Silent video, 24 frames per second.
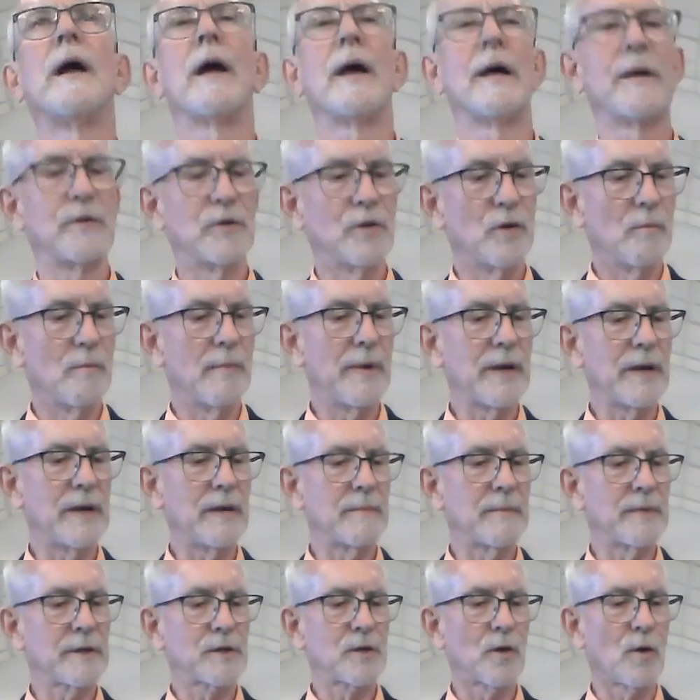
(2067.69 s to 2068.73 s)
and you'll meet
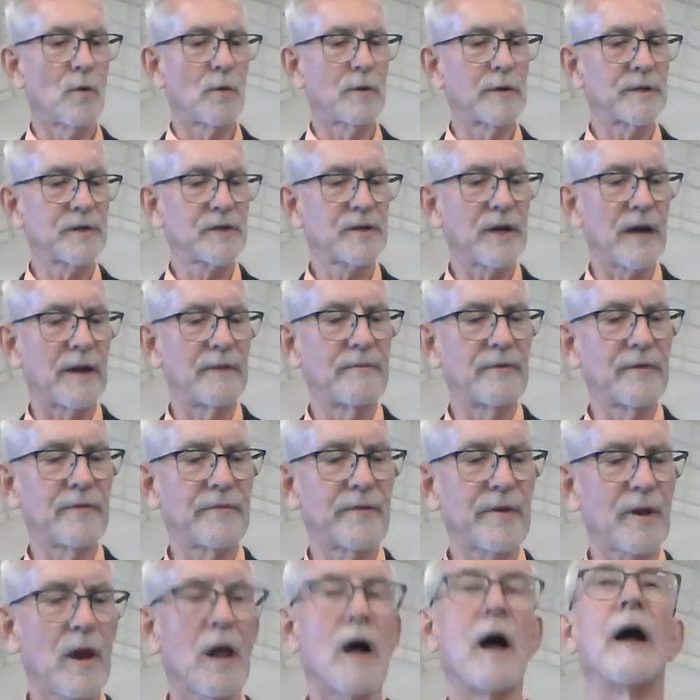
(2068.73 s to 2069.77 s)
Him as Lord and Savior
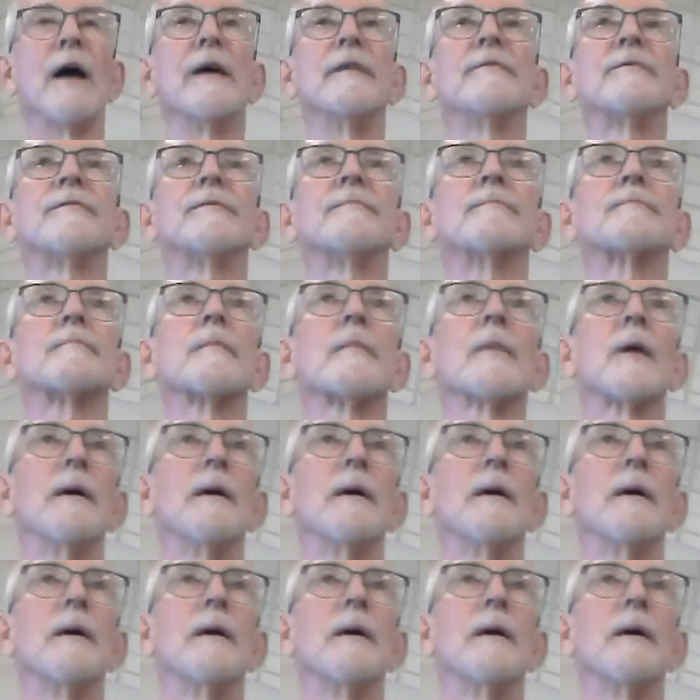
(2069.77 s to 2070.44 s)
of your life.